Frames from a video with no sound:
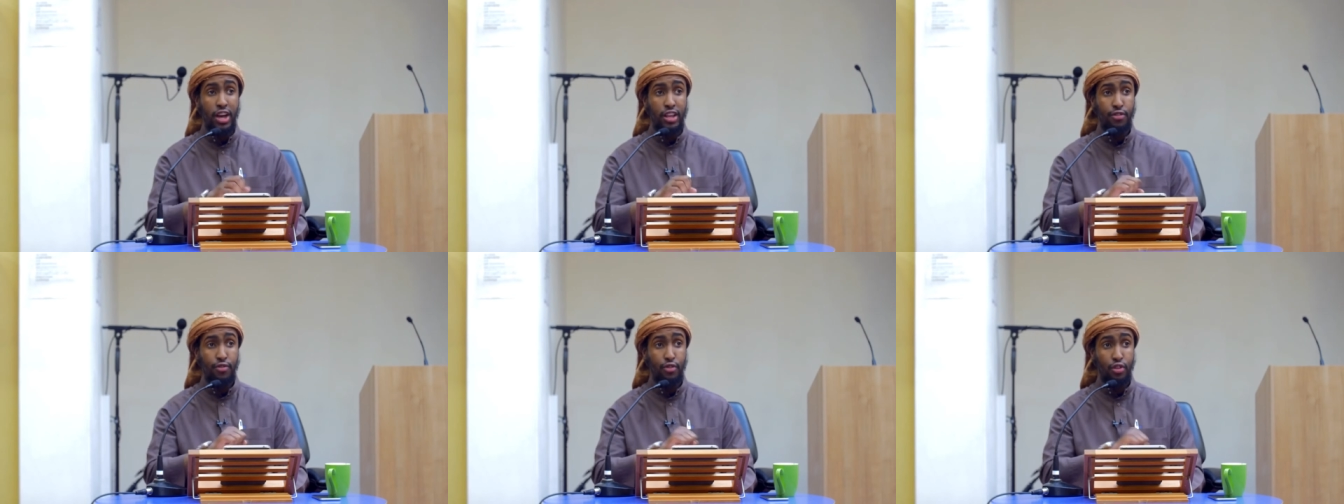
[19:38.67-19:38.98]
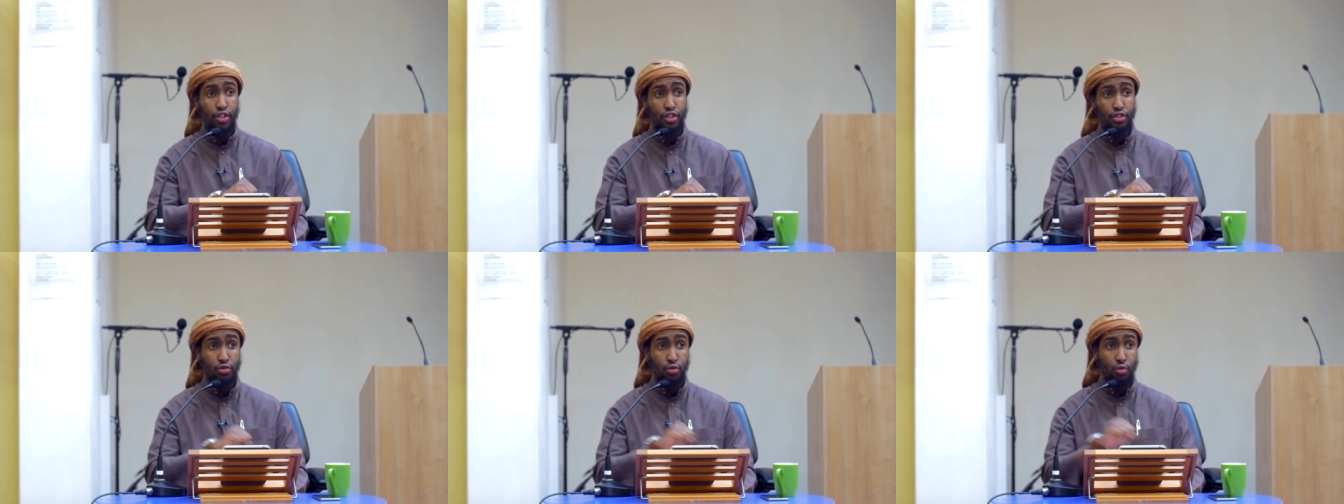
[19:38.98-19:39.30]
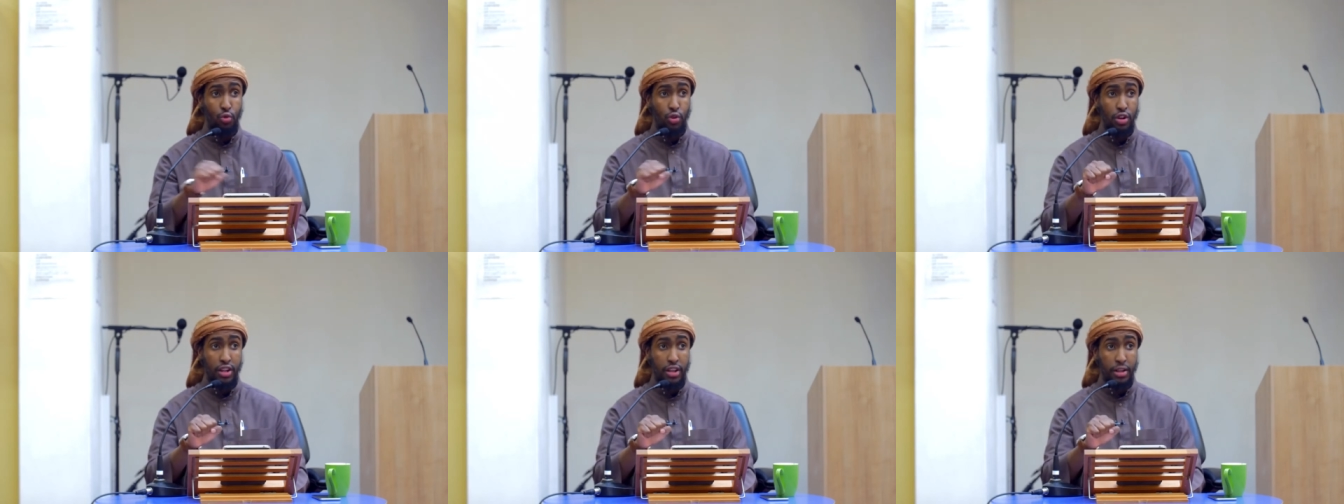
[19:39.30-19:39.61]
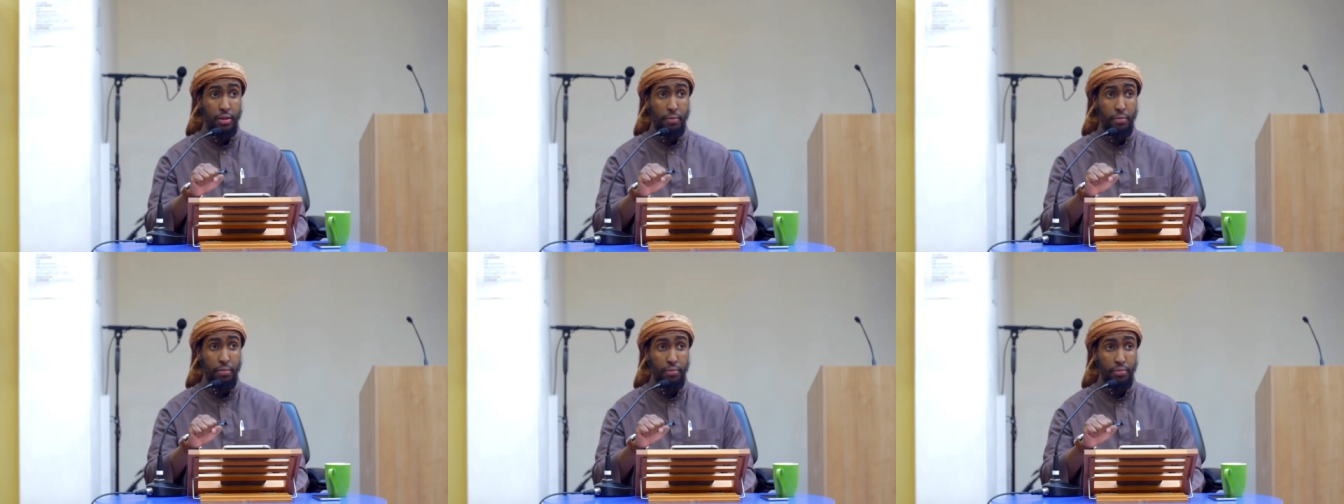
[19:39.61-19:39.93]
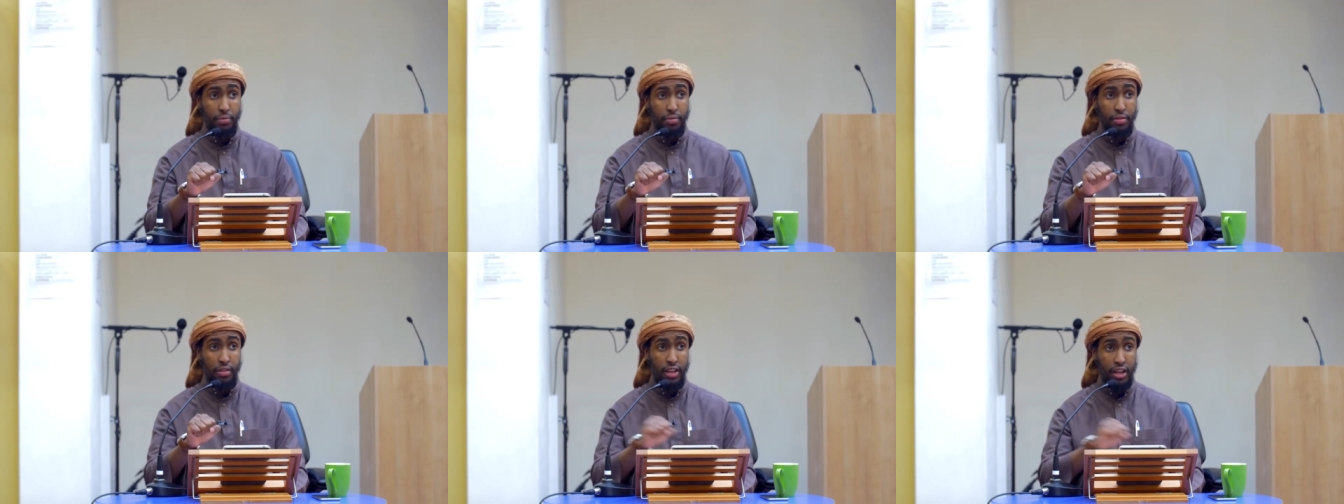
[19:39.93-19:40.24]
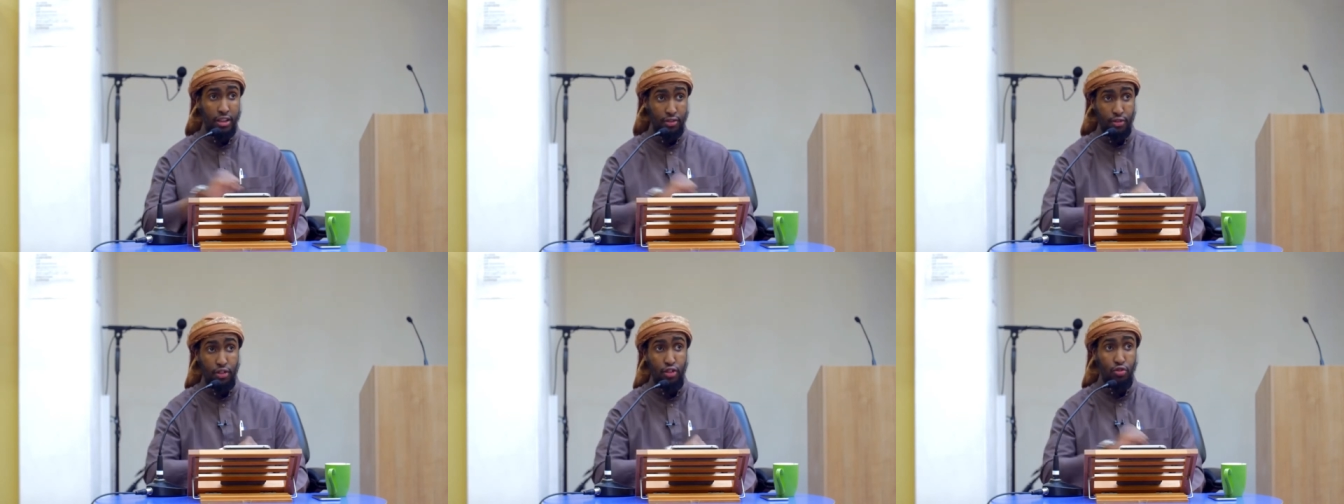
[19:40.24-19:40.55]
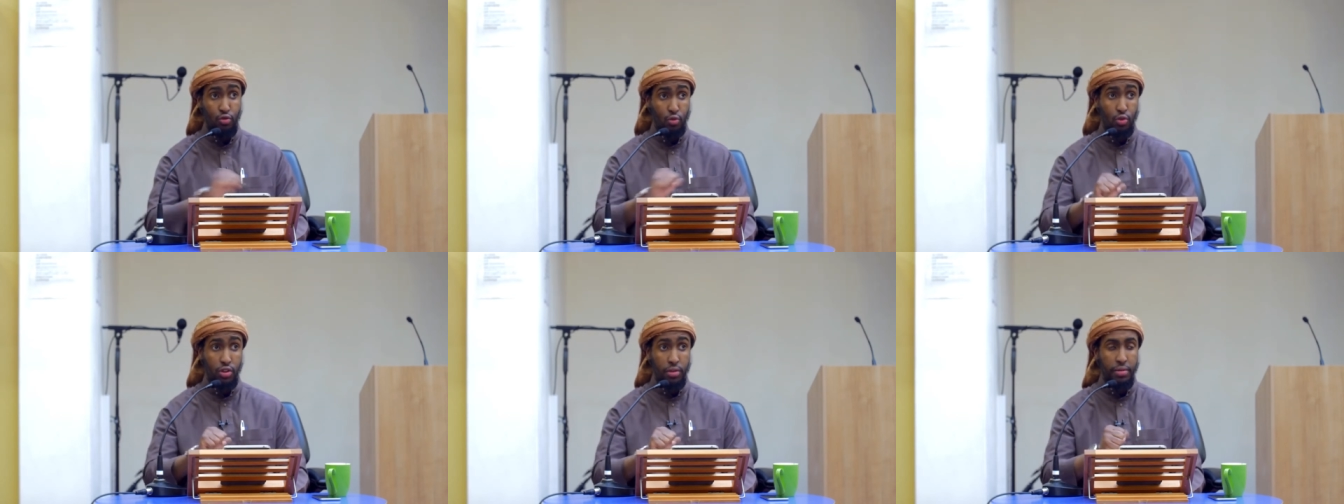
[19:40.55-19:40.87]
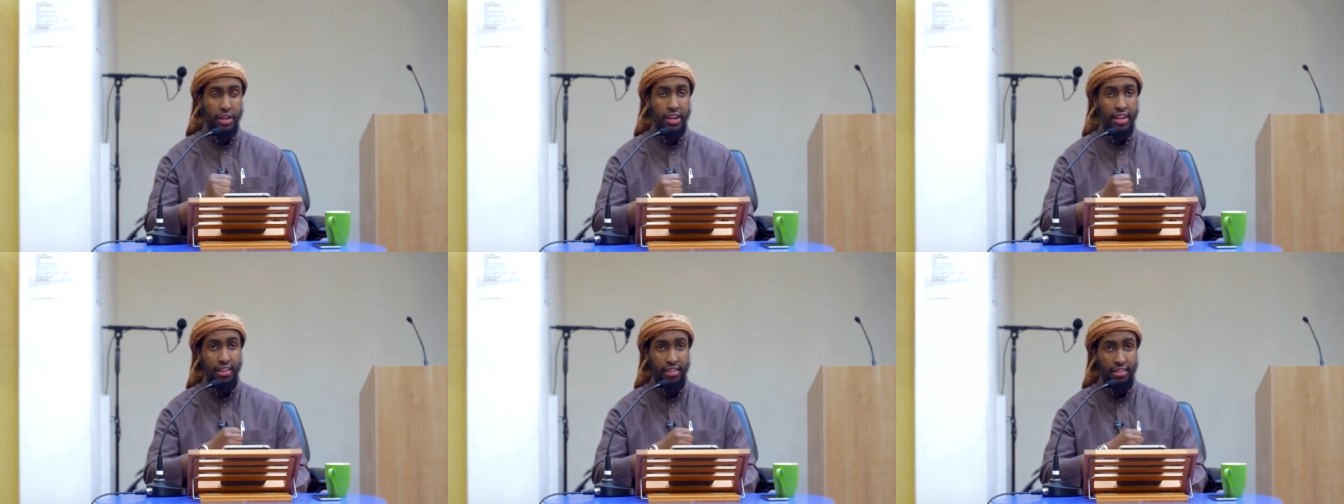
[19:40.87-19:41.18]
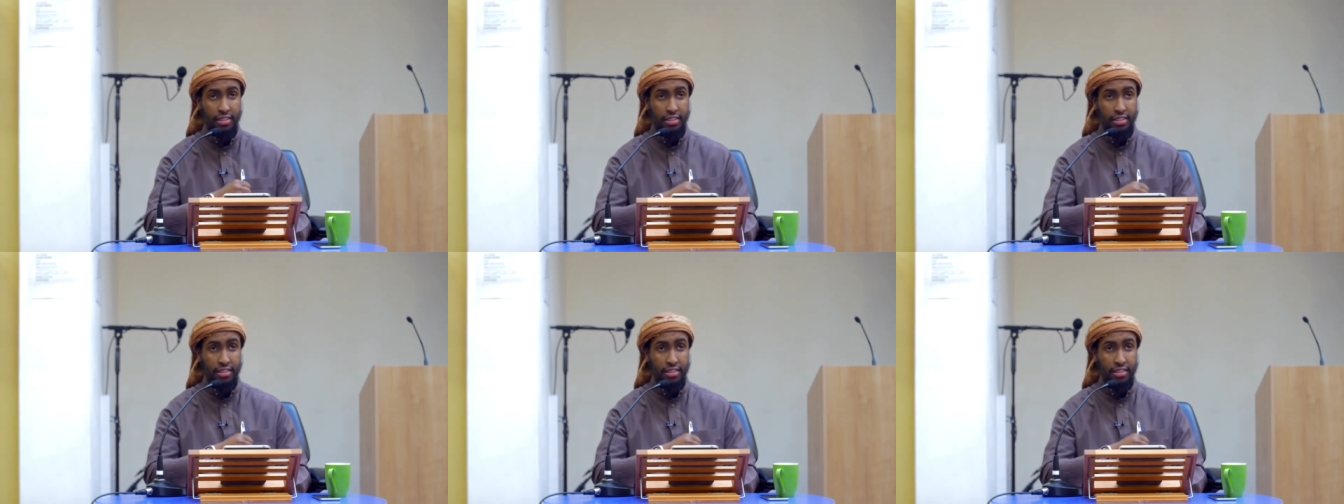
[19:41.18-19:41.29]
As for the sword, as for the sword meaning